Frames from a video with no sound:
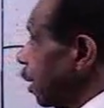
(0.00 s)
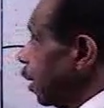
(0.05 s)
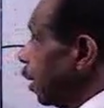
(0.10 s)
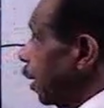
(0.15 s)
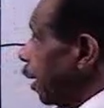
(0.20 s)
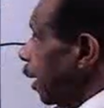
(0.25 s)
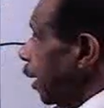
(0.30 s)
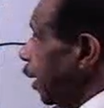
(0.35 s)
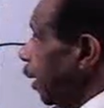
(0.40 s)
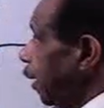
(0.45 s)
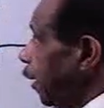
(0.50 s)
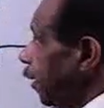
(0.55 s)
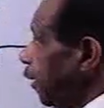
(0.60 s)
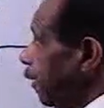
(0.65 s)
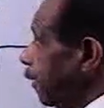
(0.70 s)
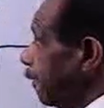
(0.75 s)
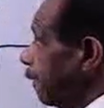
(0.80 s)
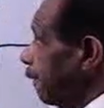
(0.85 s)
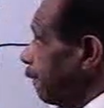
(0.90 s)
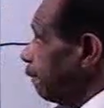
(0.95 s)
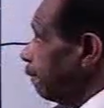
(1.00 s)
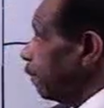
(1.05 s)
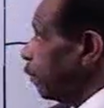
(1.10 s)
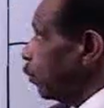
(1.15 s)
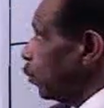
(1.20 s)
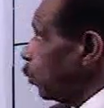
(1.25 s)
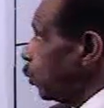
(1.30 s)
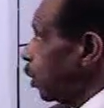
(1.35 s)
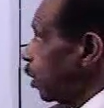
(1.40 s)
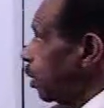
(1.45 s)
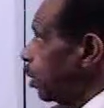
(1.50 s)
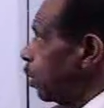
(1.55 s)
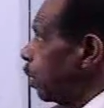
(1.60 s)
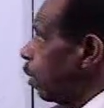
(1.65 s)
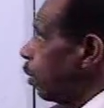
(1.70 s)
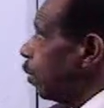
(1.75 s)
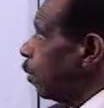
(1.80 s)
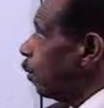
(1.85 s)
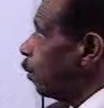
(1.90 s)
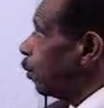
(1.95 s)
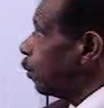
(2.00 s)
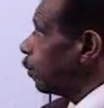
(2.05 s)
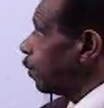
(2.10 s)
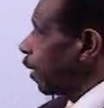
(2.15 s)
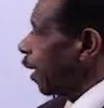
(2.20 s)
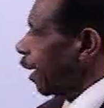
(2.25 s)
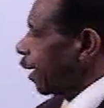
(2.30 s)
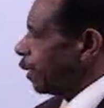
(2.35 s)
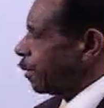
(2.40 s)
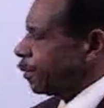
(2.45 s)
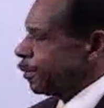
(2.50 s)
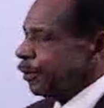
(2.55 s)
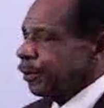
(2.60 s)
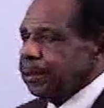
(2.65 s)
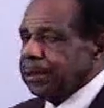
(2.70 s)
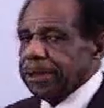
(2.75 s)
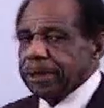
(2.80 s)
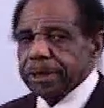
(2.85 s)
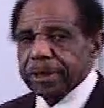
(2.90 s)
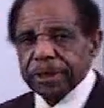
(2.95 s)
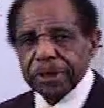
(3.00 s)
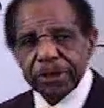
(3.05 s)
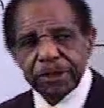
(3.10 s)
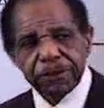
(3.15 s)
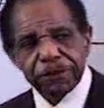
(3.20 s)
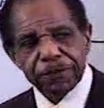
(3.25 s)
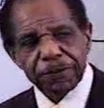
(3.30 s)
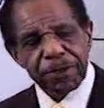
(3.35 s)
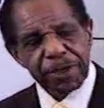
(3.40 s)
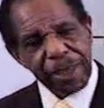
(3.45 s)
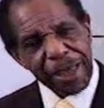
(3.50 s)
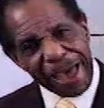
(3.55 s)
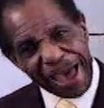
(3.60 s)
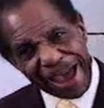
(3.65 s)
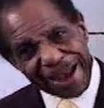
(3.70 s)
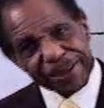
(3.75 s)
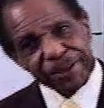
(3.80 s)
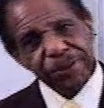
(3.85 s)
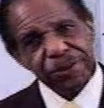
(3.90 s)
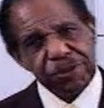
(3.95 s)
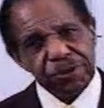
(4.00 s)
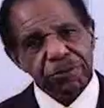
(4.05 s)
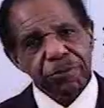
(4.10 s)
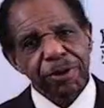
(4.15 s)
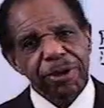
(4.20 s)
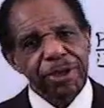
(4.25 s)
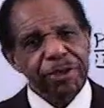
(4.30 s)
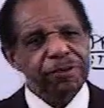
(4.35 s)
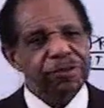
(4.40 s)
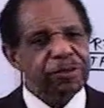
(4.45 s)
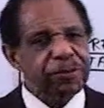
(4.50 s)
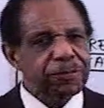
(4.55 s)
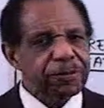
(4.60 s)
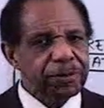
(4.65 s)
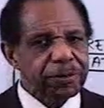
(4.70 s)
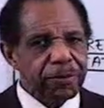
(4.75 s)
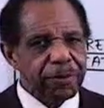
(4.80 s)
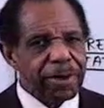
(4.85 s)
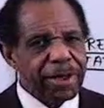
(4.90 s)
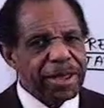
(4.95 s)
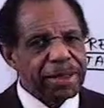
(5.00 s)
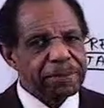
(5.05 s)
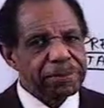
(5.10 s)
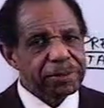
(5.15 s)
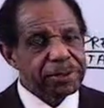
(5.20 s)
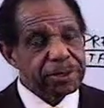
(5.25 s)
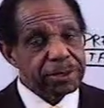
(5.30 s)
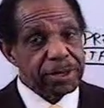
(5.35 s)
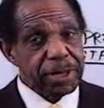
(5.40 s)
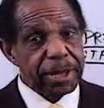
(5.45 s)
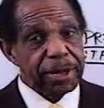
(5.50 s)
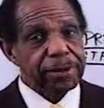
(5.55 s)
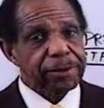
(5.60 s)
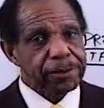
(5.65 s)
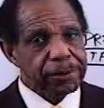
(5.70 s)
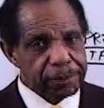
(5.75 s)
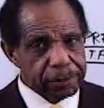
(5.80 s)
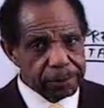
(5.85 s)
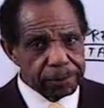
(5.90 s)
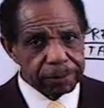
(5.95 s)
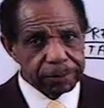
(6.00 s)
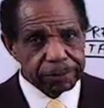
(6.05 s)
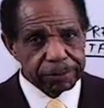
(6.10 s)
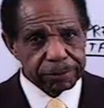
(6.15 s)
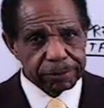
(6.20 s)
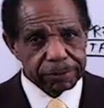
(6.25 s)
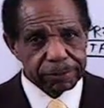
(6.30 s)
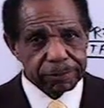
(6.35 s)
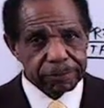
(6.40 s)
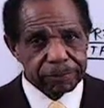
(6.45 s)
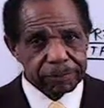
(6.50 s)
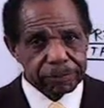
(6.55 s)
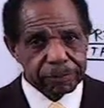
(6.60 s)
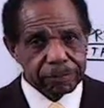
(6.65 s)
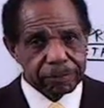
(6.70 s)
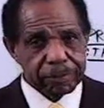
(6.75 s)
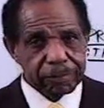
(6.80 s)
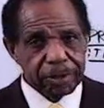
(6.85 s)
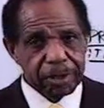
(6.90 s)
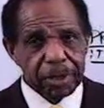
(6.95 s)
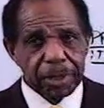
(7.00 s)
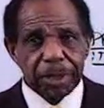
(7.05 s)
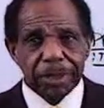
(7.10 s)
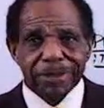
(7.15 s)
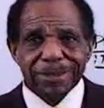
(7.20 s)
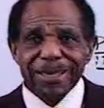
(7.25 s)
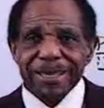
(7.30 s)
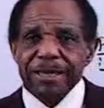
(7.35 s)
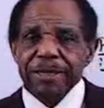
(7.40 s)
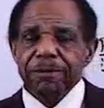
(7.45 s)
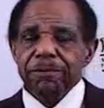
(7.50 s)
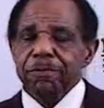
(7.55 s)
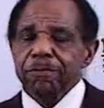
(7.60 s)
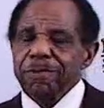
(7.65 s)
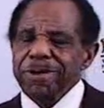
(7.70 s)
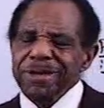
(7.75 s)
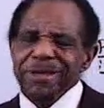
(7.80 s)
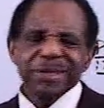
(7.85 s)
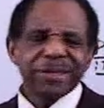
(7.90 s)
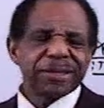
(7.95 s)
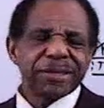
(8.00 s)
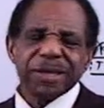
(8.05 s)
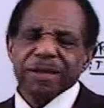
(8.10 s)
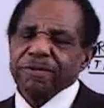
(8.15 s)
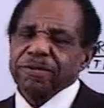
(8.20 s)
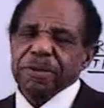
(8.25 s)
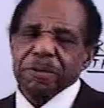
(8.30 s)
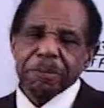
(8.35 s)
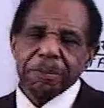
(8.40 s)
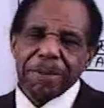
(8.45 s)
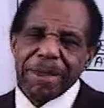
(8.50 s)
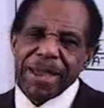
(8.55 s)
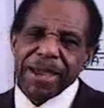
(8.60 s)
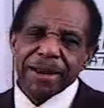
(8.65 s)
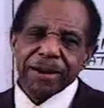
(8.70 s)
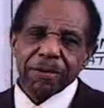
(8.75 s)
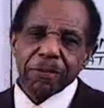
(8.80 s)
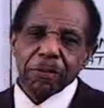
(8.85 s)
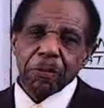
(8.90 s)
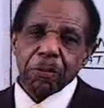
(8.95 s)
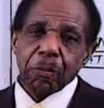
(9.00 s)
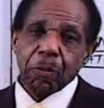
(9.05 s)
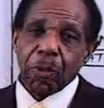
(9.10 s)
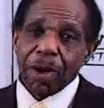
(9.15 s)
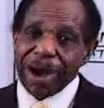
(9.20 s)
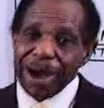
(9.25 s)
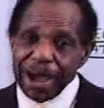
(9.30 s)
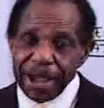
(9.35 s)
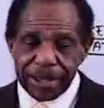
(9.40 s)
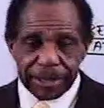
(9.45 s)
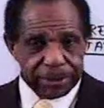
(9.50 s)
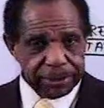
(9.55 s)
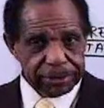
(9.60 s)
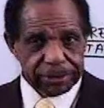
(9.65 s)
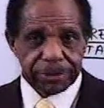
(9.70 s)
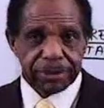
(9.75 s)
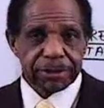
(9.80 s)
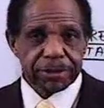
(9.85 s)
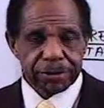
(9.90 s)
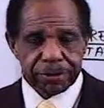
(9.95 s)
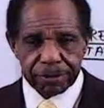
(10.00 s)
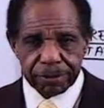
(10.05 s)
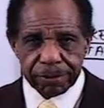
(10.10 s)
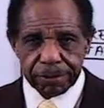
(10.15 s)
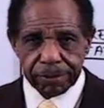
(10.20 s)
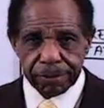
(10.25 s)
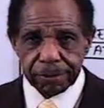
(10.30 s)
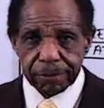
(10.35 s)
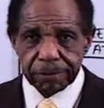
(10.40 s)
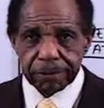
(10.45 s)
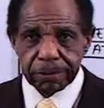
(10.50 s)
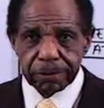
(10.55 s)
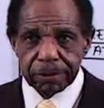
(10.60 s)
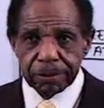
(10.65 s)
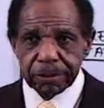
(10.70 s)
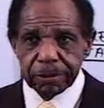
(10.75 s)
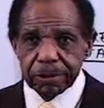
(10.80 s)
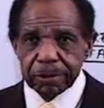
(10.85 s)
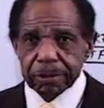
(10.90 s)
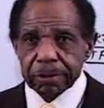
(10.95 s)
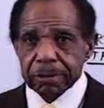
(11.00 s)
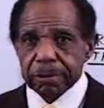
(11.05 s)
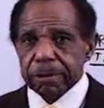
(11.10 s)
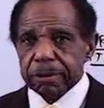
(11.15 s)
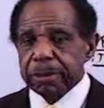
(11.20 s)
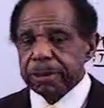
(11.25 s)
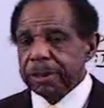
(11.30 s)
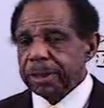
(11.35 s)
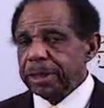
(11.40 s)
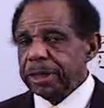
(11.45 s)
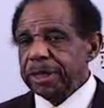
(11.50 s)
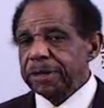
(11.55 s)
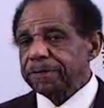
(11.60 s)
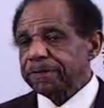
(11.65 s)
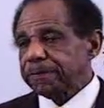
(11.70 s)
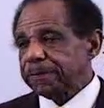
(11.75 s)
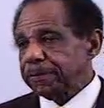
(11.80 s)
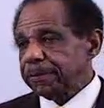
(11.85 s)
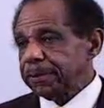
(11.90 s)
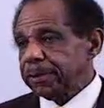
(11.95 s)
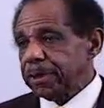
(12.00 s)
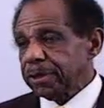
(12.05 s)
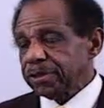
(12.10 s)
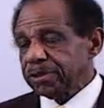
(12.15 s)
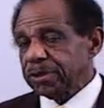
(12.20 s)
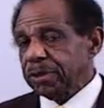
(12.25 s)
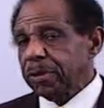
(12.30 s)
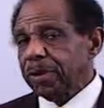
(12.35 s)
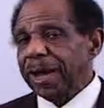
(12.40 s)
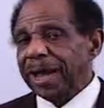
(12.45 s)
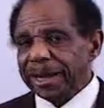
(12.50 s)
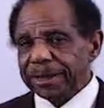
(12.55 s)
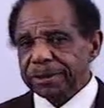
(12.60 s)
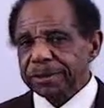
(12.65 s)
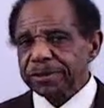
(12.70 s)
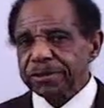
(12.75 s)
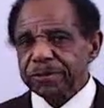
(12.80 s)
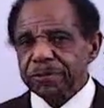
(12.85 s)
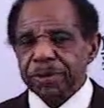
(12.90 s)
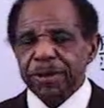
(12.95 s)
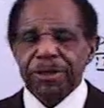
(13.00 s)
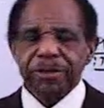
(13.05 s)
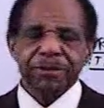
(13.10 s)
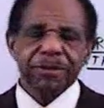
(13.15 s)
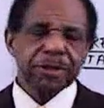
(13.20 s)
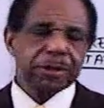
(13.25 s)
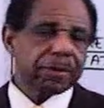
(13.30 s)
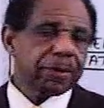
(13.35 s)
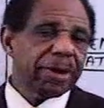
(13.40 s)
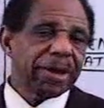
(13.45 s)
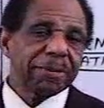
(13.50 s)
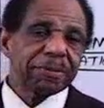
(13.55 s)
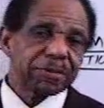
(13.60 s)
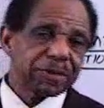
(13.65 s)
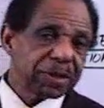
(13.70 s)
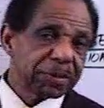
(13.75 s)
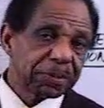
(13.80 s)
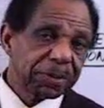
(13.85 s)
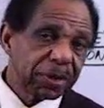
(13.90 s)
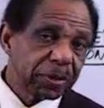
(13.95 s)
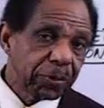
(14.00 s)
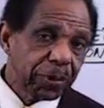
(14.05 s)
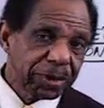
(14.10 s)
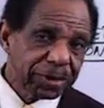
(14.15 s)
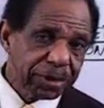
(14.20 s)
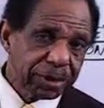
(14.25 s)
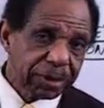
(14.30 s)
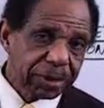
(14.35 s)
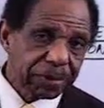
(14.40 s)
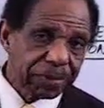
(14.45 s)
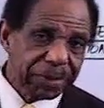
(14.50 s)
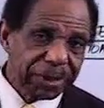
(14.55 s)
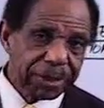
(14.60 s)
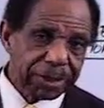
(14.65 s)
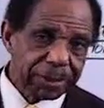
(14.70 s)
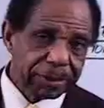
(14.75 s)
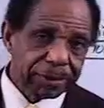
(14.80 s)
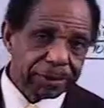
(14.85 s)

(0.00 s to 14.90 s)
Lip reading: And we know that if the actus reus of a crime did not occur, that it really doesn't matter why it didn't occur. If there's no actus reus, the crime simply wasn't committed,